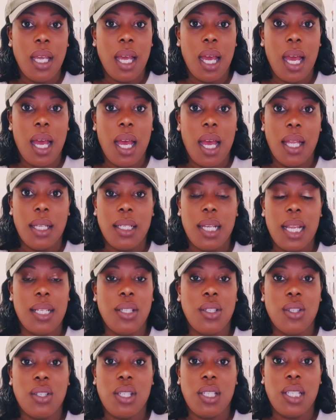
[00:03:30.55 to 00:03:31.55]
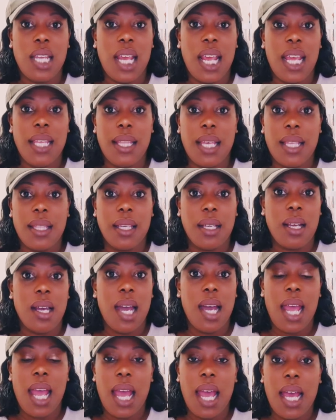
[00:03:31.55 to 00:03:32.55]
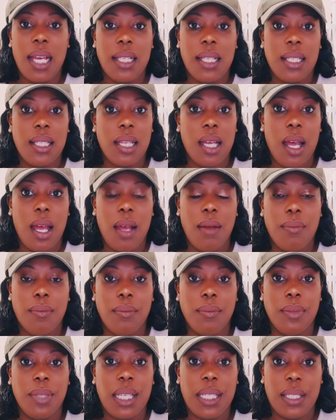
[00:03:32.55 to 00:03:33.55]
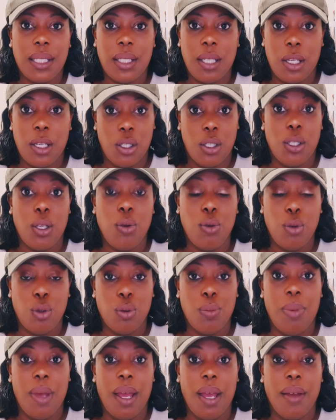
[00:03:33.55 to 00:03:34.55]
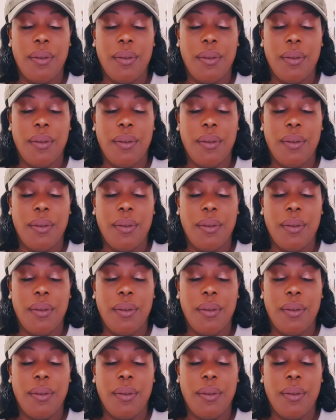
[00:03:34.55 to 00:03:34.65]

and let's just say that the guy is a sociopath.